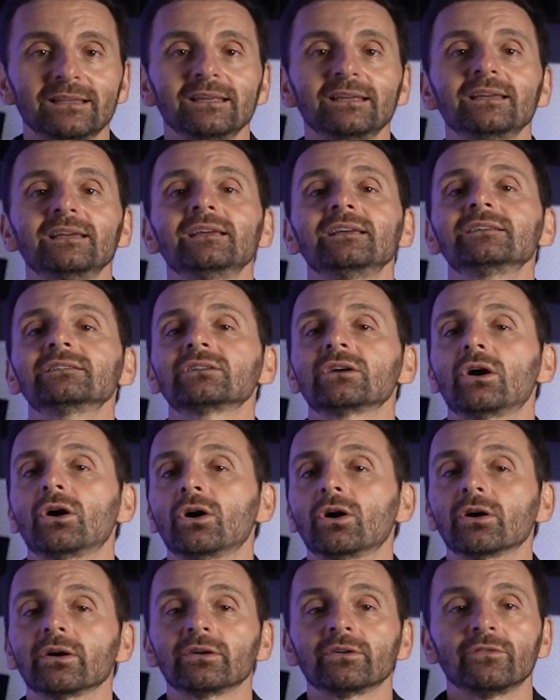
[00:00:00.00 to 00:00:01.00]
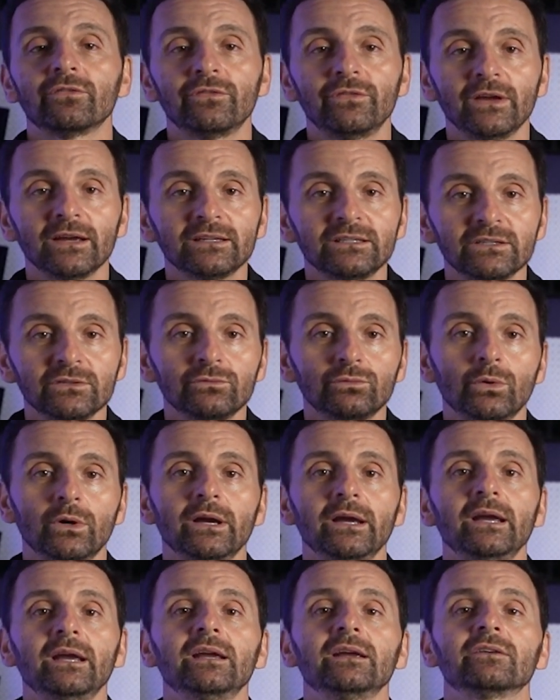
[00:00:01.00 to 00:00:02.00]
these are an effective
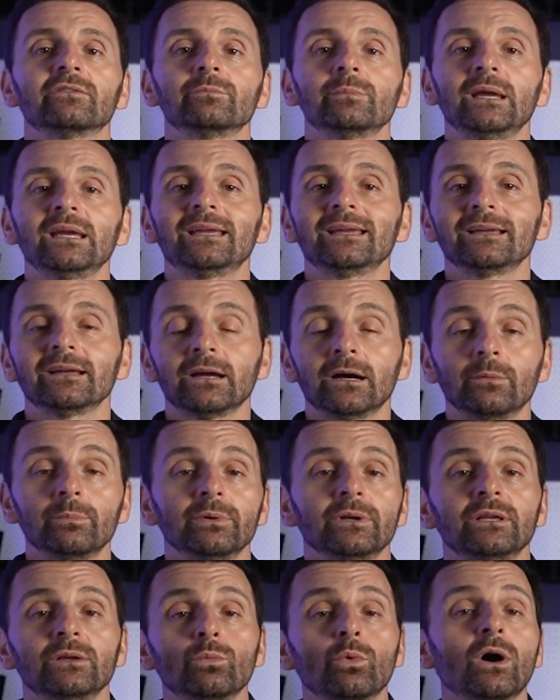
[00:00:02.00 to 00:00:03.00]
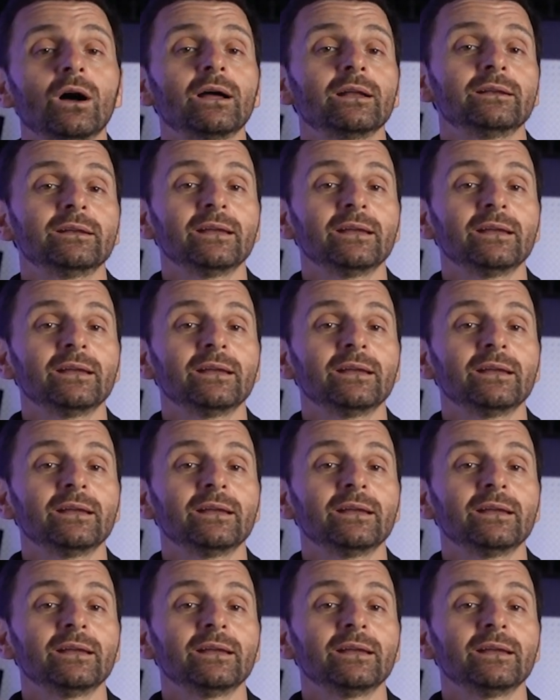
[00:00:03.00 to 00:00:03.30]
way of making company-wide